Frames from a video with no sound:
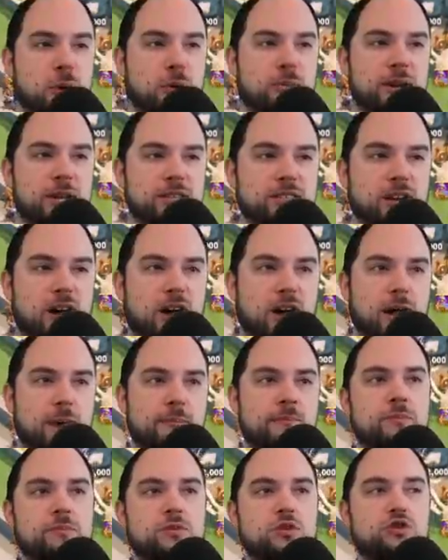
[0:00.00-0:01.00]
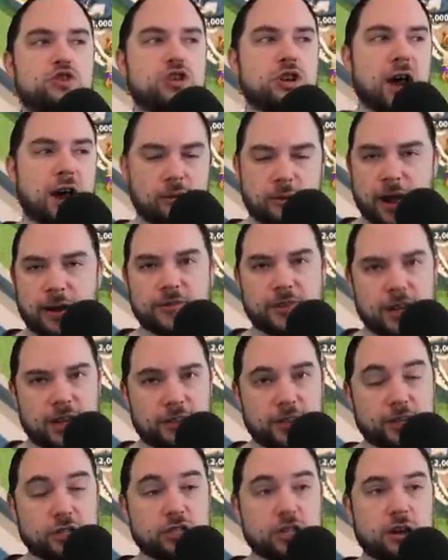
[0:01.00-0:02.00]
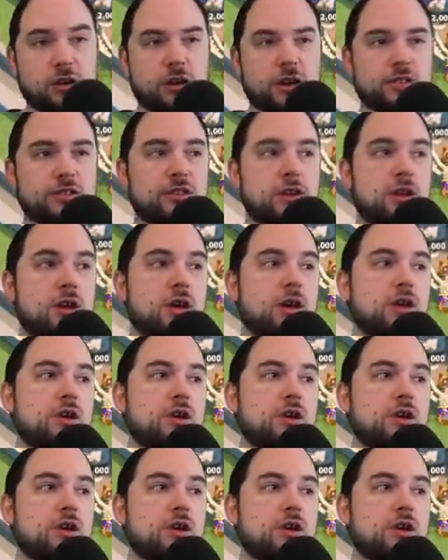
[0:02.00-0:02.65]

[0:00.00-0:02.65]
moment in time, you should not craft any legendaries.